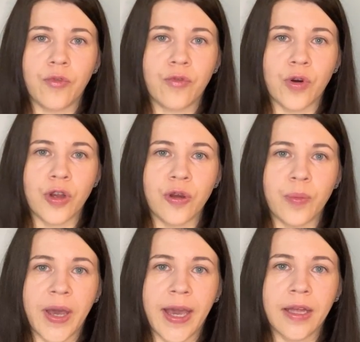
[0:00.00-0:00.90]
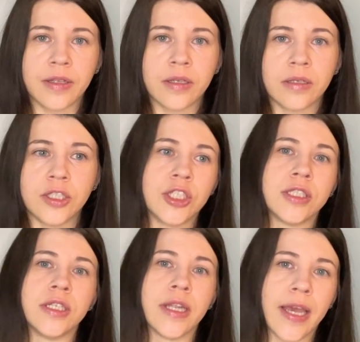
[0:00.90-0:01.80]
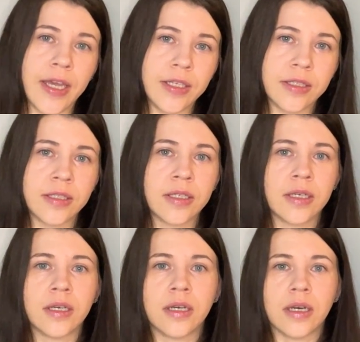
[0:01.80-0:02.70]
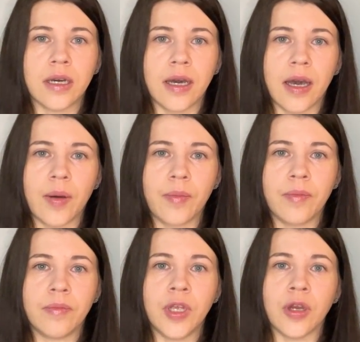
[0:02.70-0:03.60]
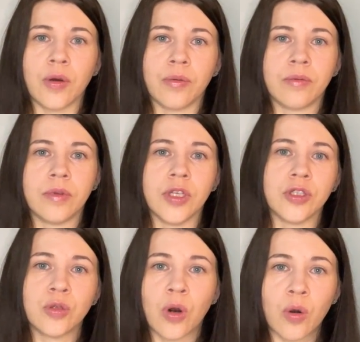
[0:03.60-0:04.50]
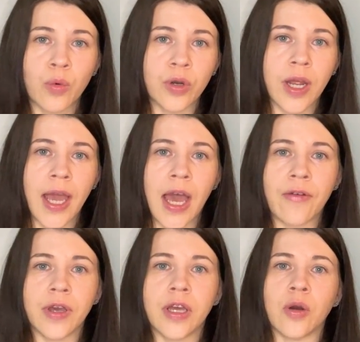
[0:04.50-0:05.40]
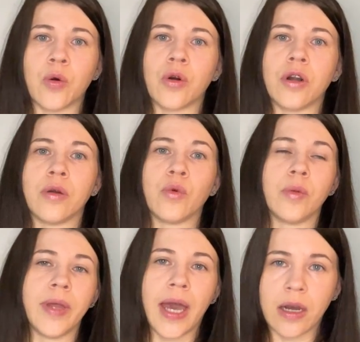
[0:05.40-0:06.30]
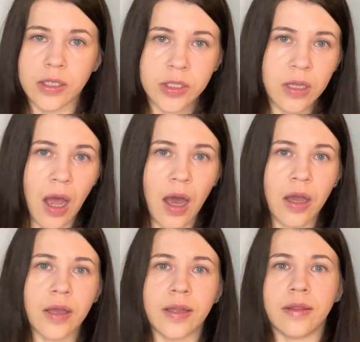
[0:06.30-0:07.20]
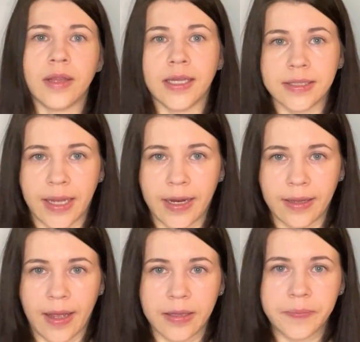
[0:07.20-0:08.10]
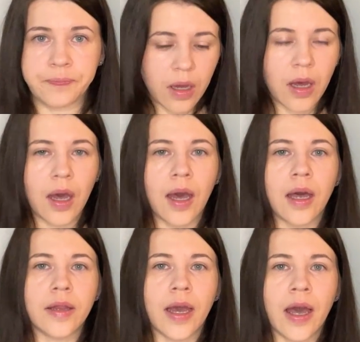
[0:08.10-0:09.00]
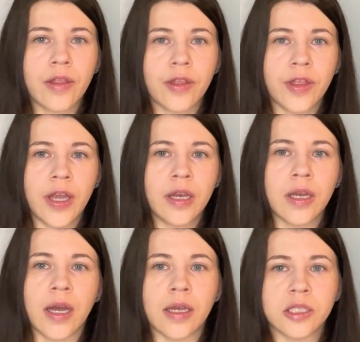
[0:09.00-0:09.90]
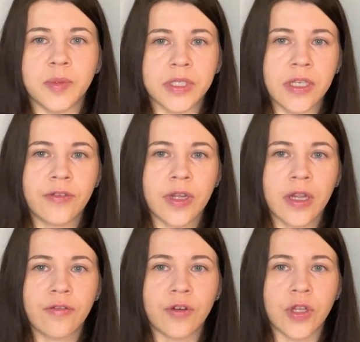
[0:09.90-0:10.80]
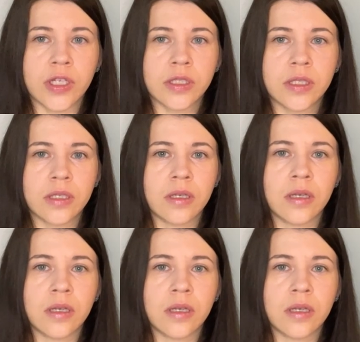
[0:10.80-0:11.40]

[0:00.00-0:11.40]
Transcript: for your pet, just in case you know, the store wouldn't have it, or it will be out of stock and things like that. The other thing, specifically for this